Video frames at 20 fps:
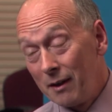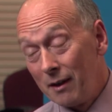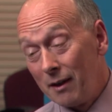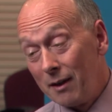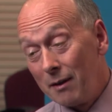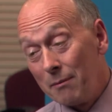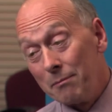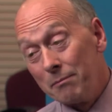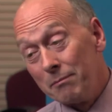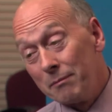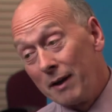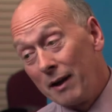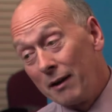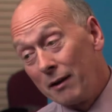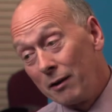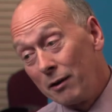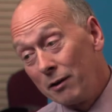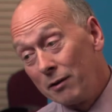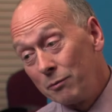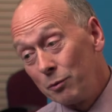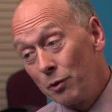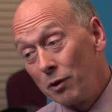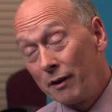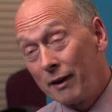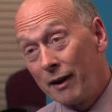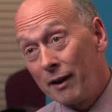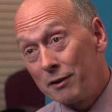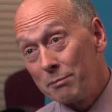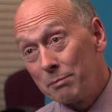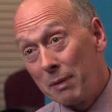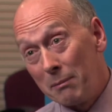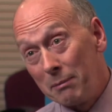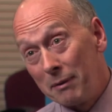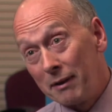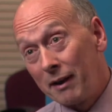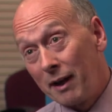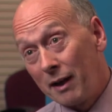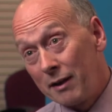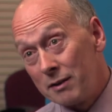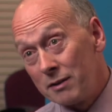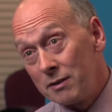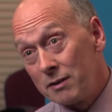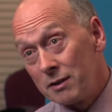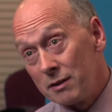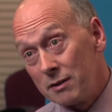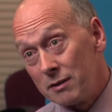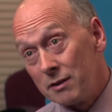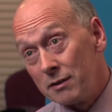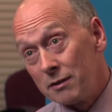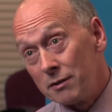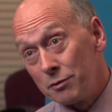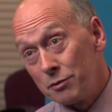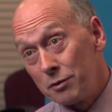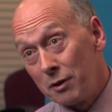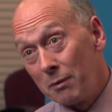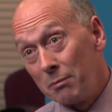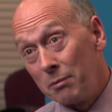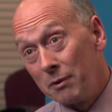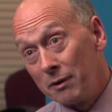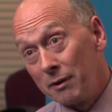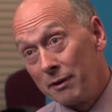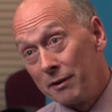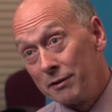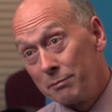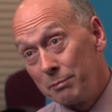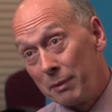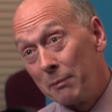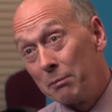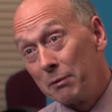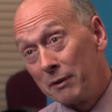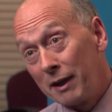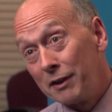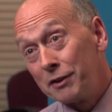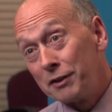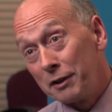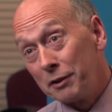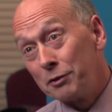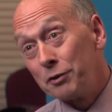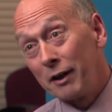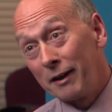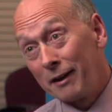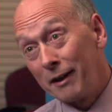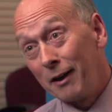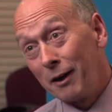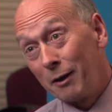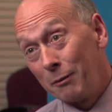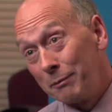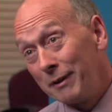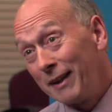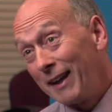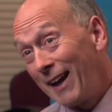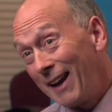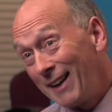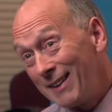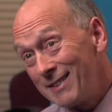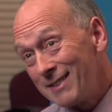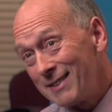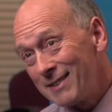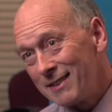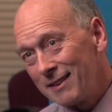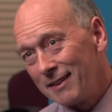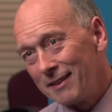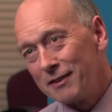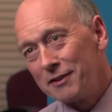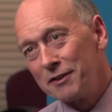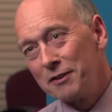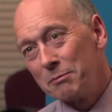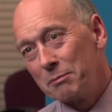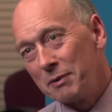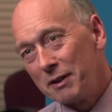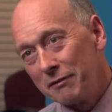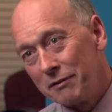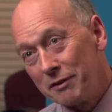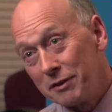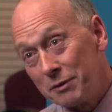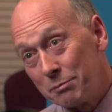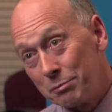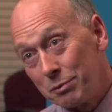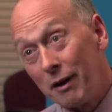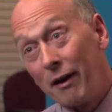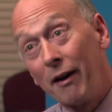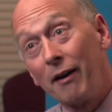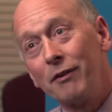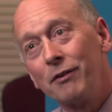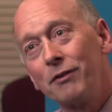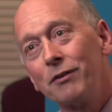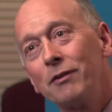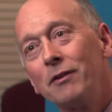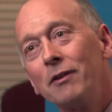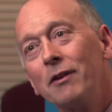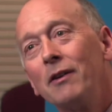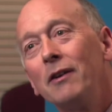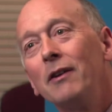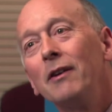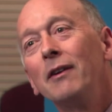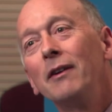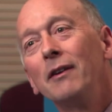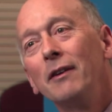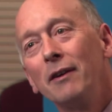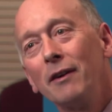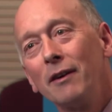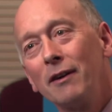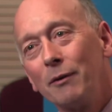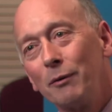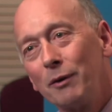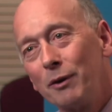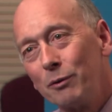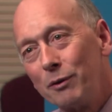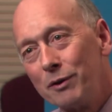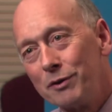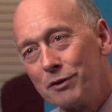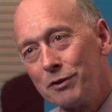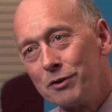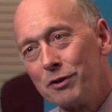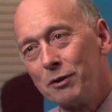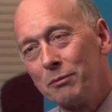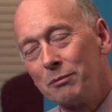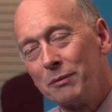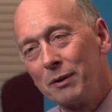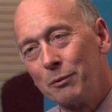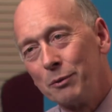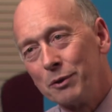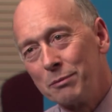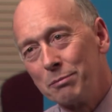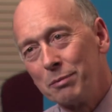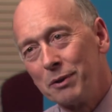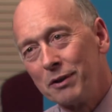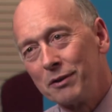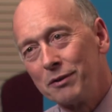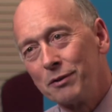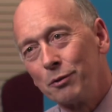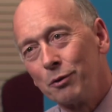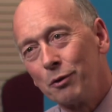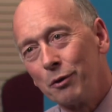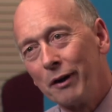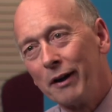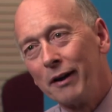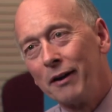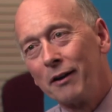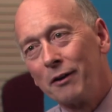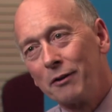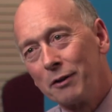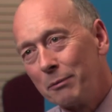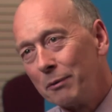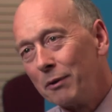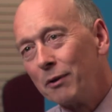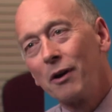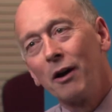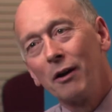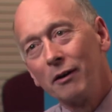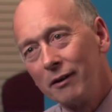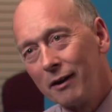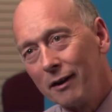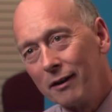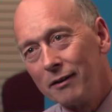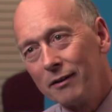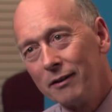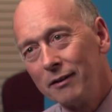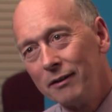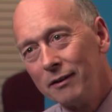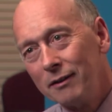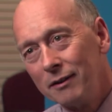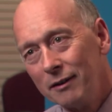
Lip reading: And a lot of what gets public agencies into trouble is people actually trying to help the agency. This is a bit of a surprise. We always assumed it was personal greed and criminal conduct.